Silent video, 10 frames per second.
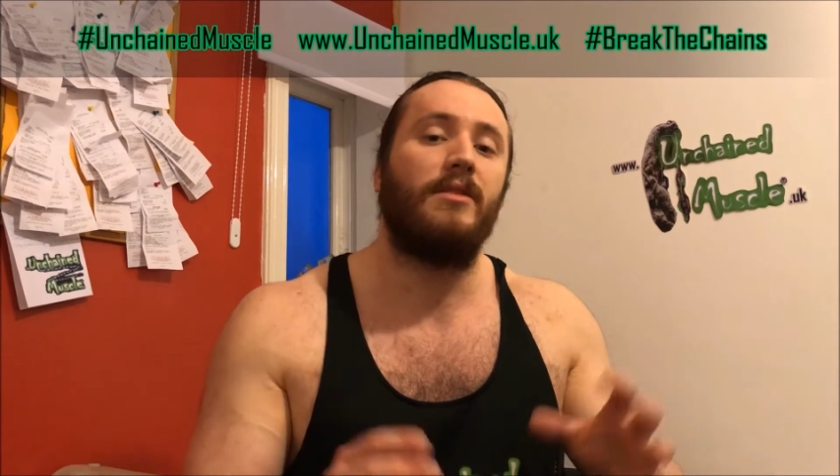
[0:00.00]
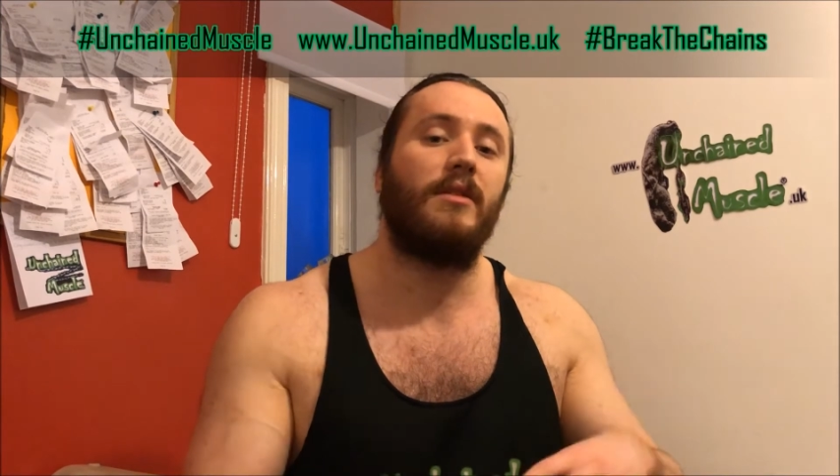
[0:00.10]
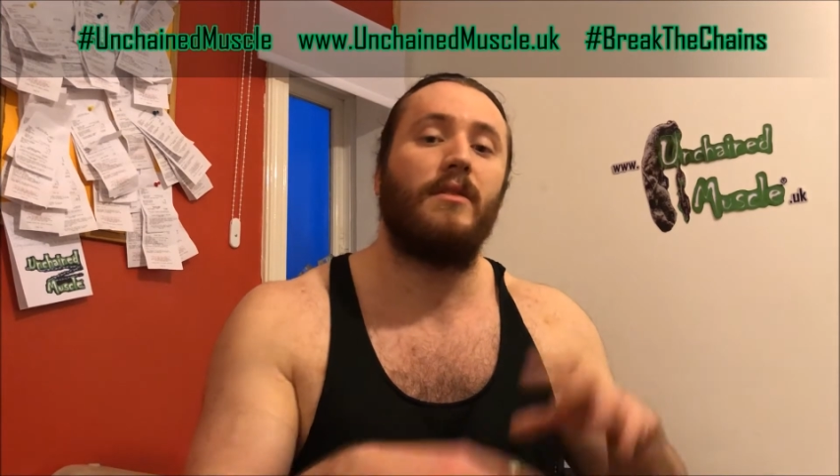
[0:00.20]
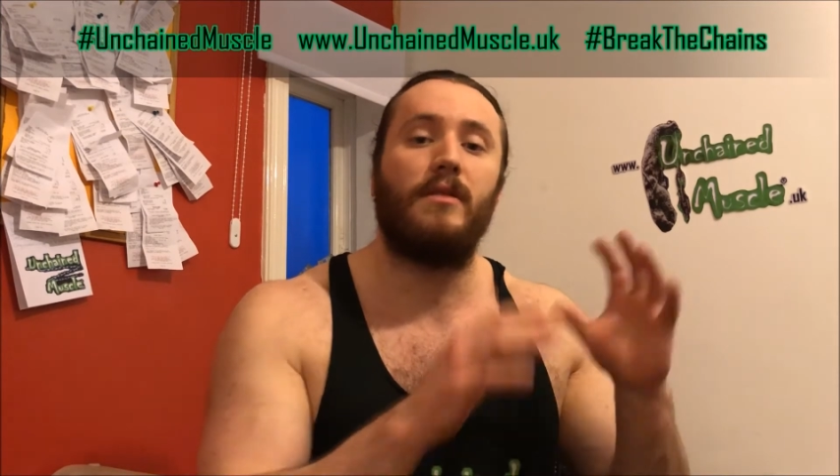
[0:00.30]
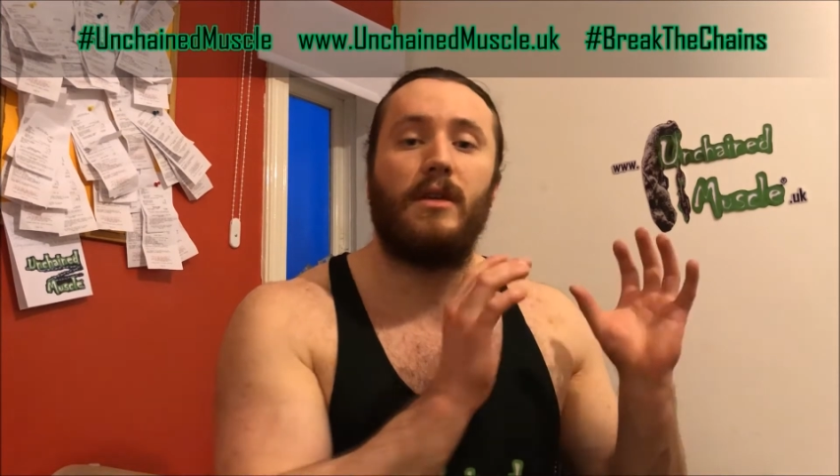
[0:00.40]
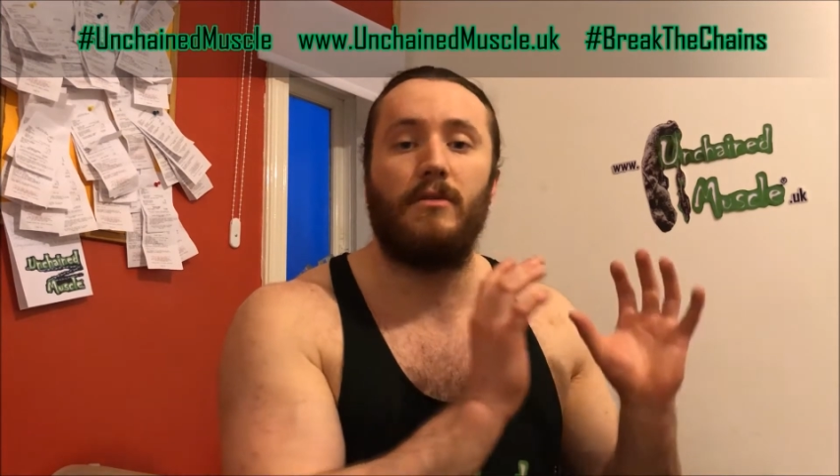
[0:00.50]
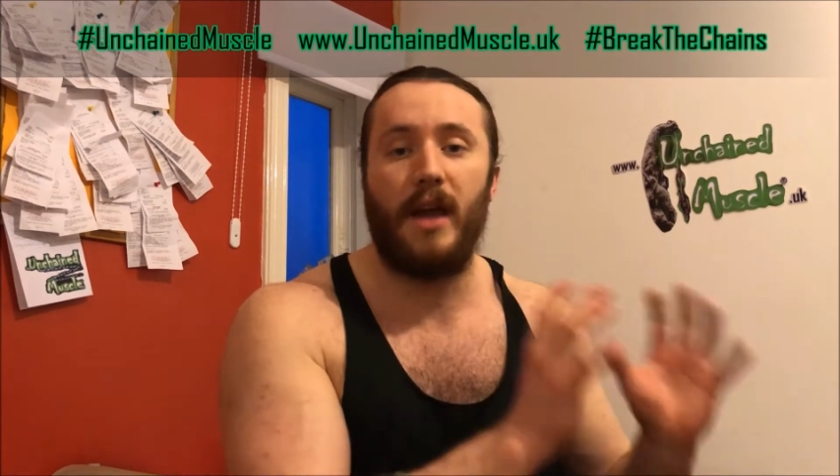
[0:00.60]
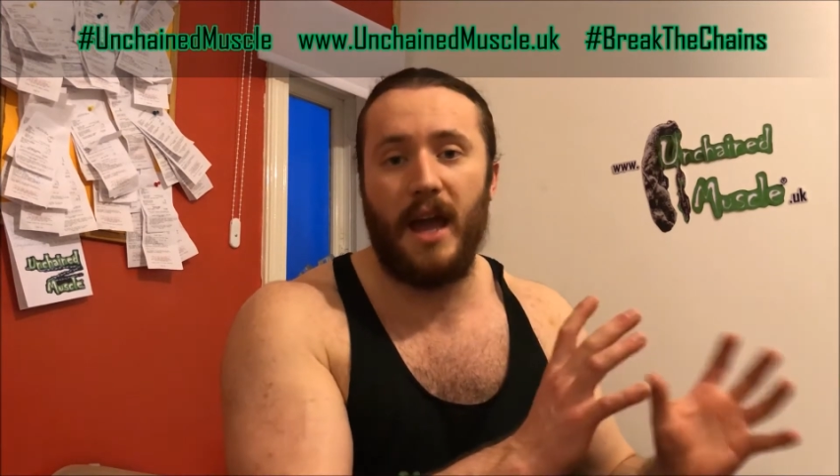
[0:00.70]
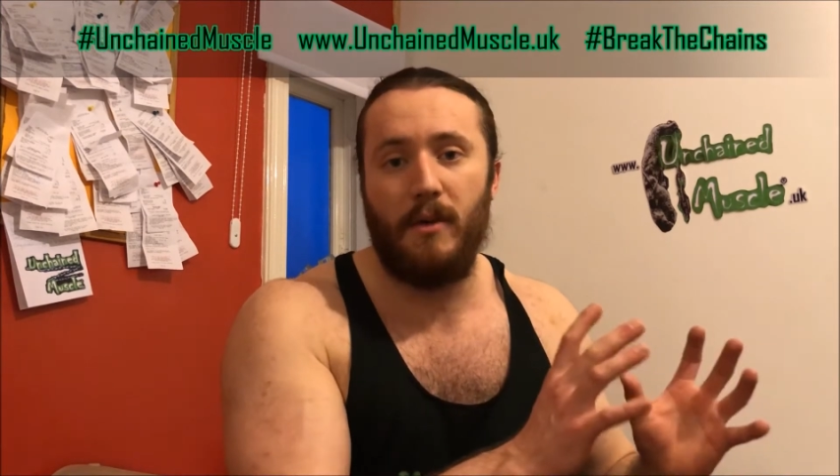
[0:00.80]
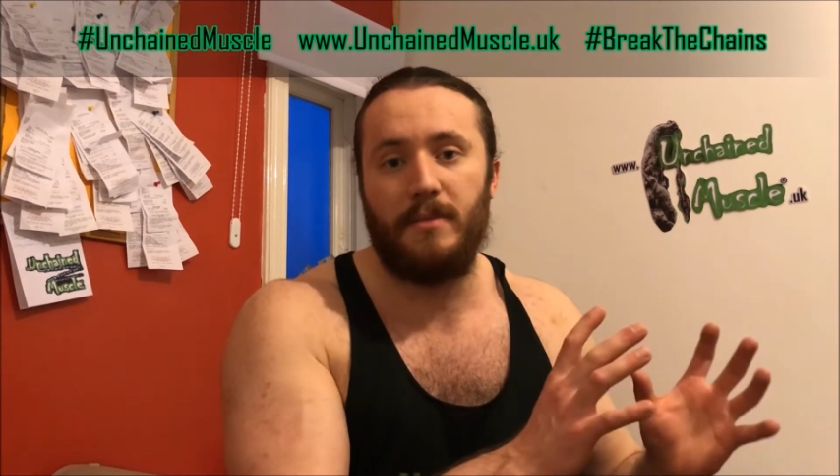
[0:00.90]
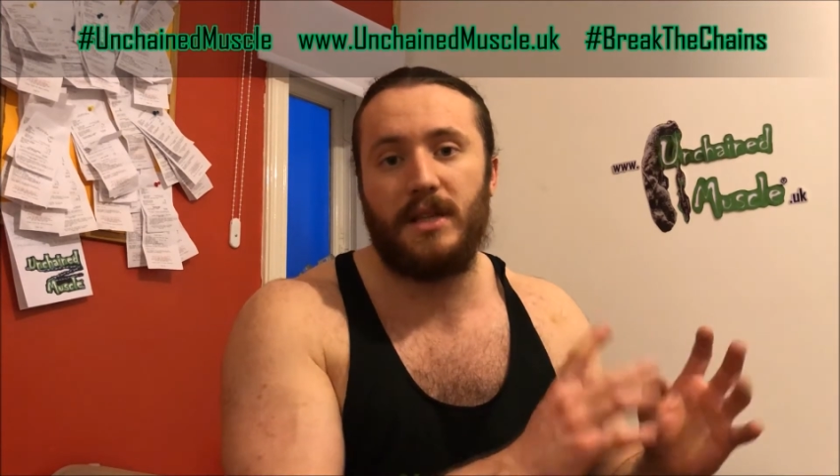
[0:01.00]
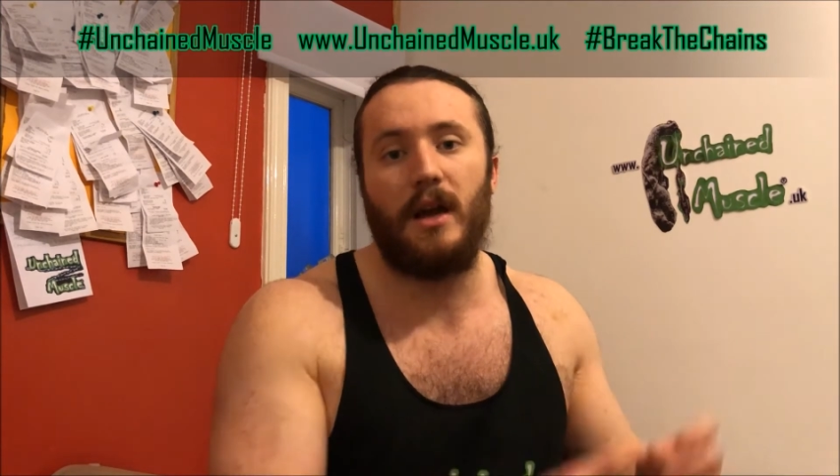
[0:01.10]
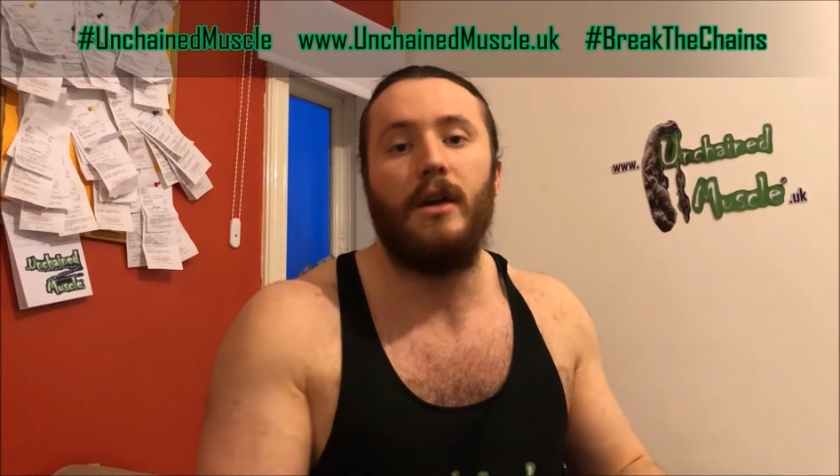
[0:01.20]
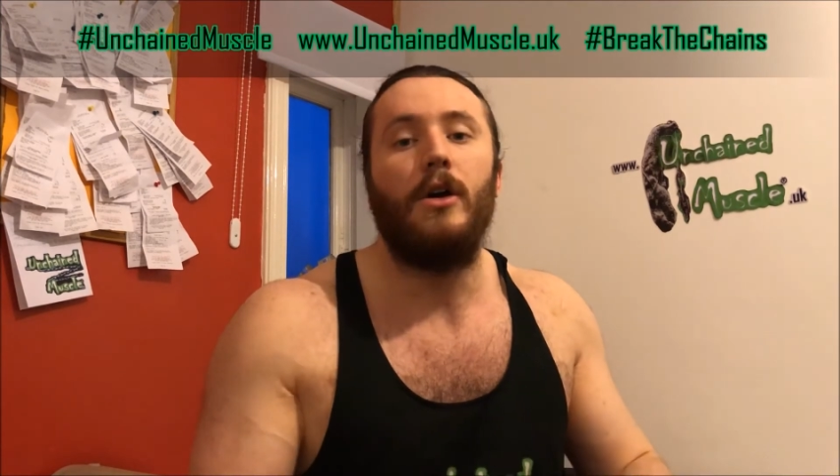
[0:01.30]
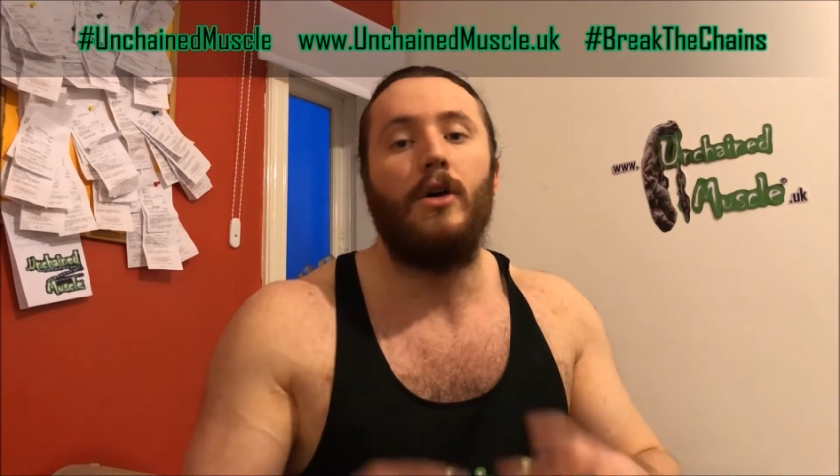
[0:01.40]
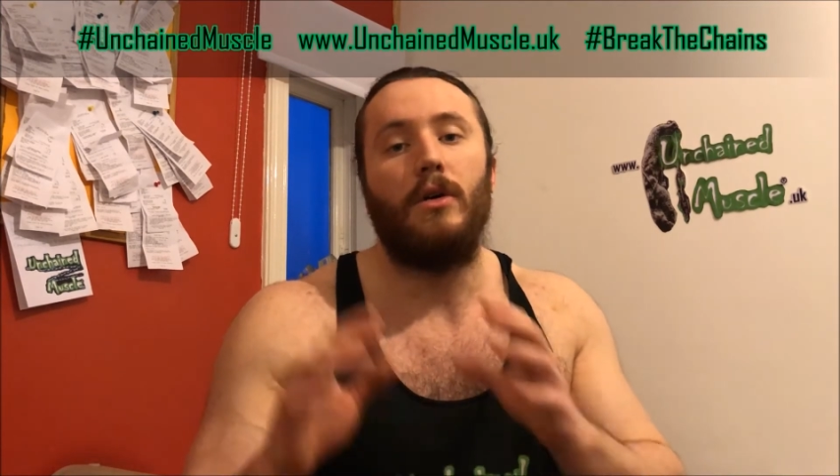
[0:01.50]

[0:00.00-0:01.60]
enter the UK website